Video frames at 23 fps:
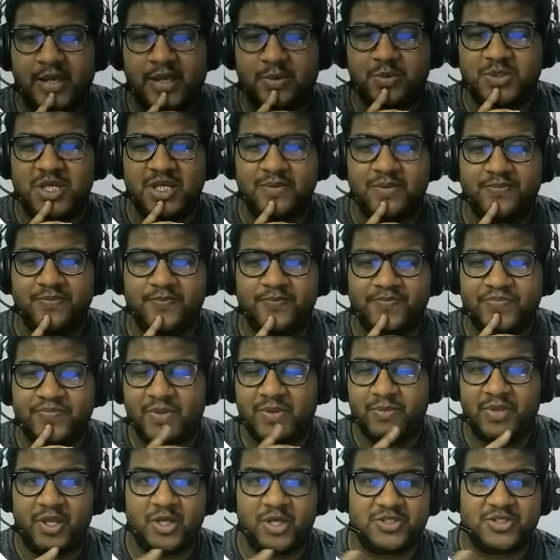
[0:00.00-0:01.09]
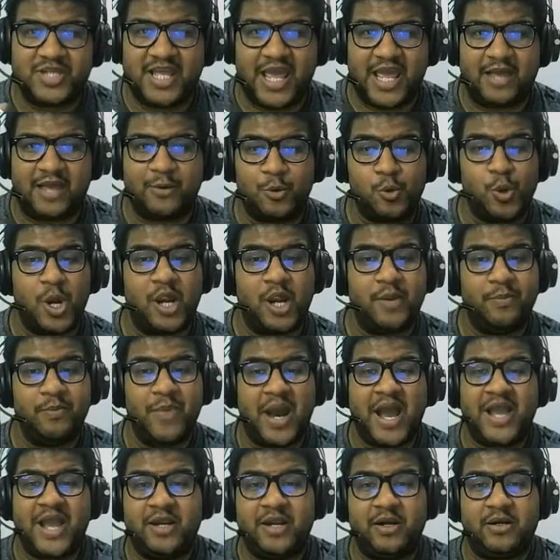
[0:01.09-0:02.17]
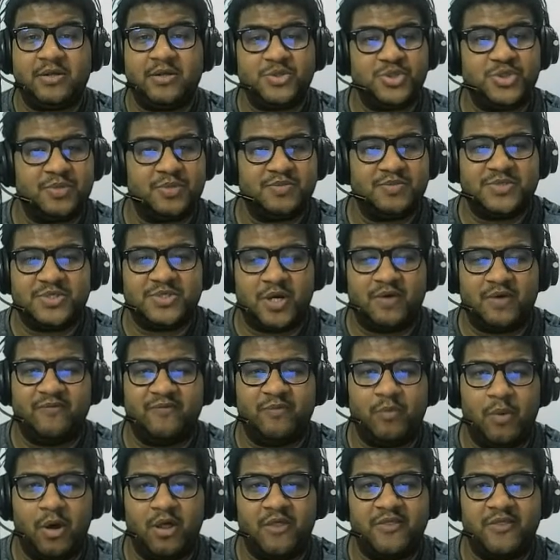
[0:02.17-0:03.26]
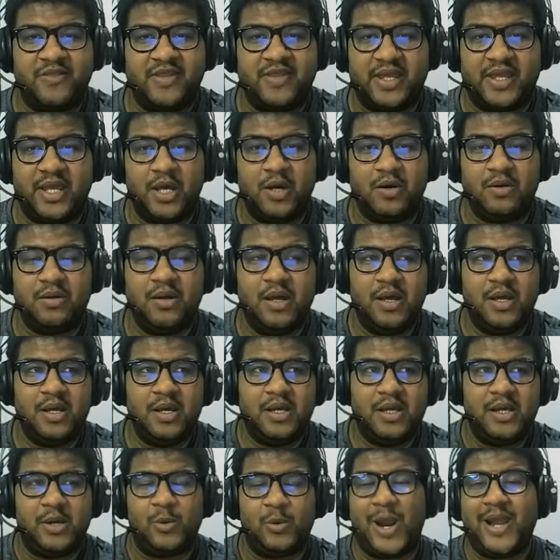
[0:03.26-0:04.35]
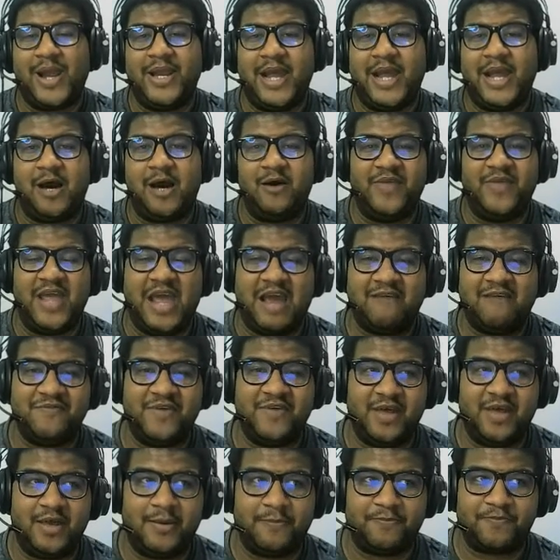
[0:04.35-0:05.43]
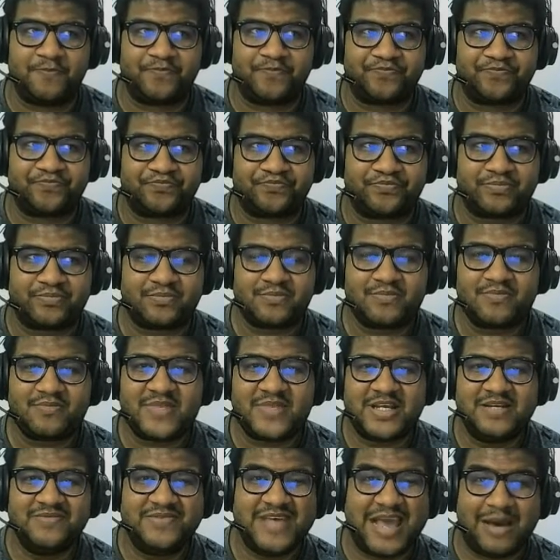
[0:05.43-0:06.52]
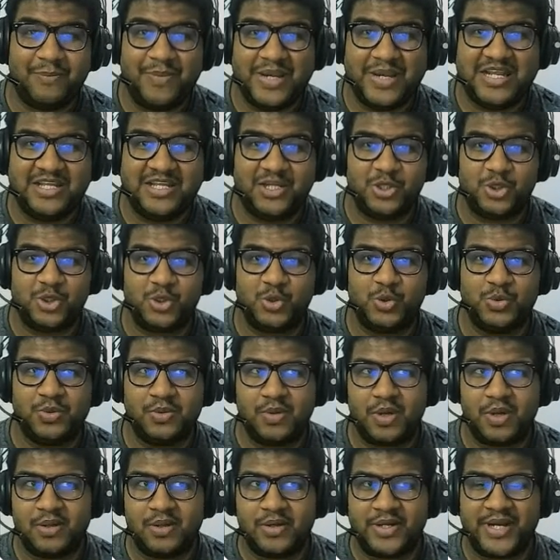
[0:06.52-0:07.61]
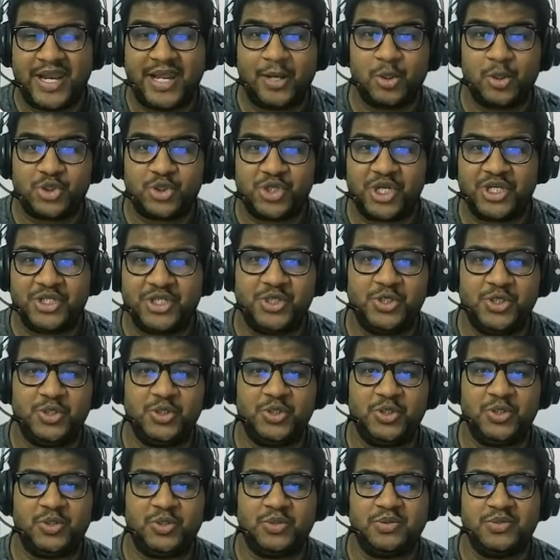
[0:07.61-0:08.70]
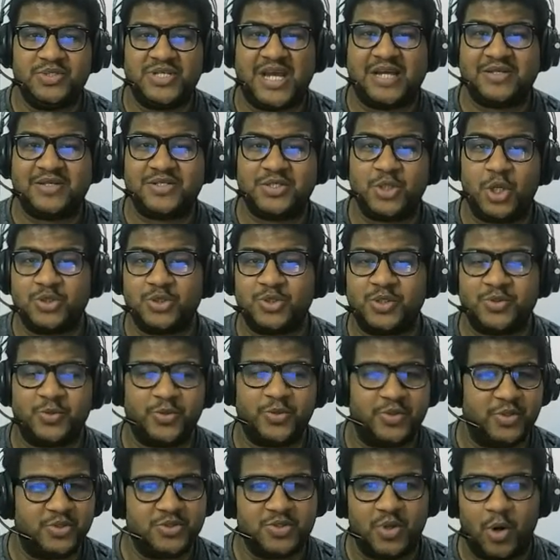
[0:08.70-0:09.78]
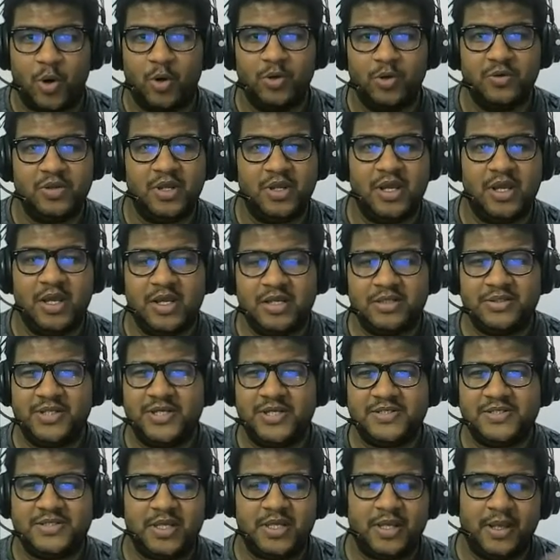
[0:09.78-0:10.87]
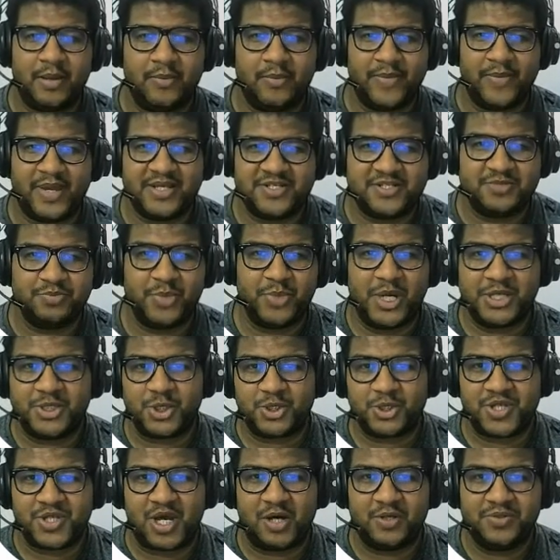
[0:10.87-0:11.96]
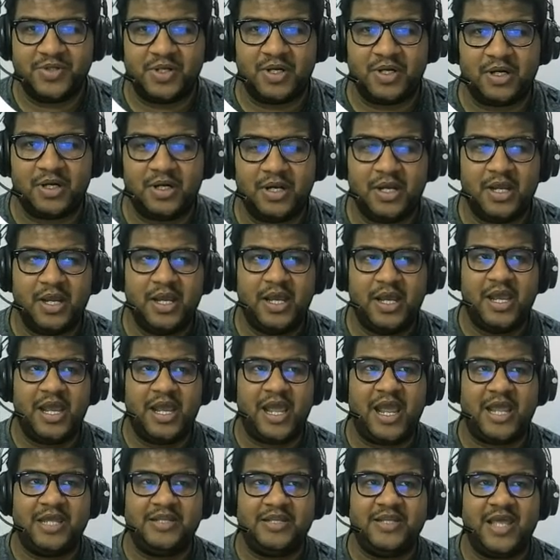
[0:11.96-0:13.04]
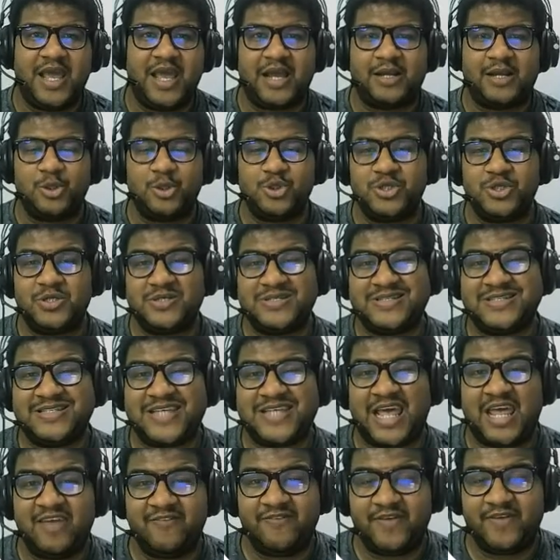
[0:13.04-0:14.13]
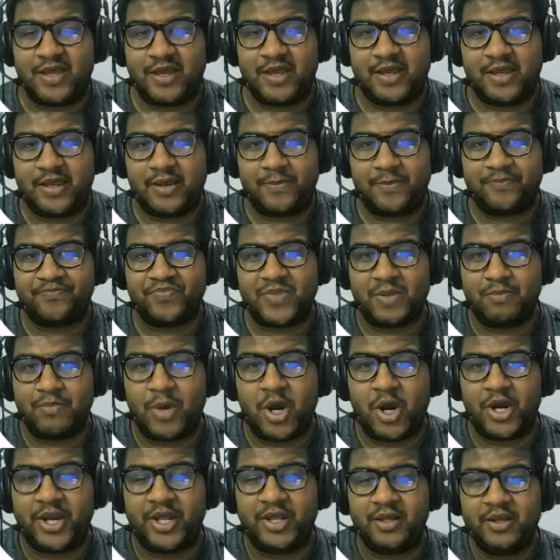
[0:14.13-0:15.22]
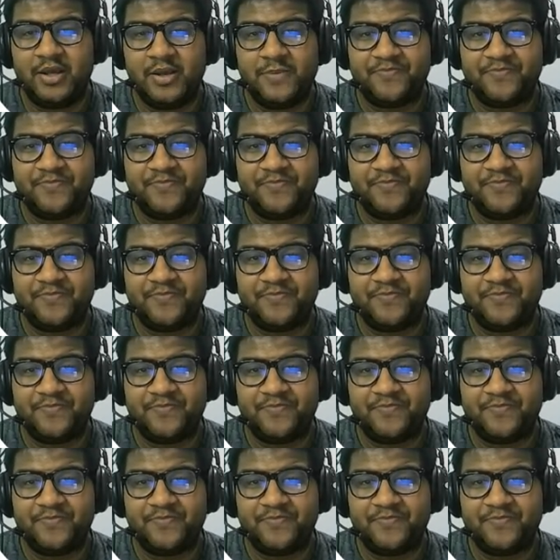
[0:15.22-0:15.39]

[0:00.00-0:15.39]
team, because they acquired Bayer some month ago. Right now, they have the ability to negotiate you SaaS contract with all these amazing vendors out there. They actually save money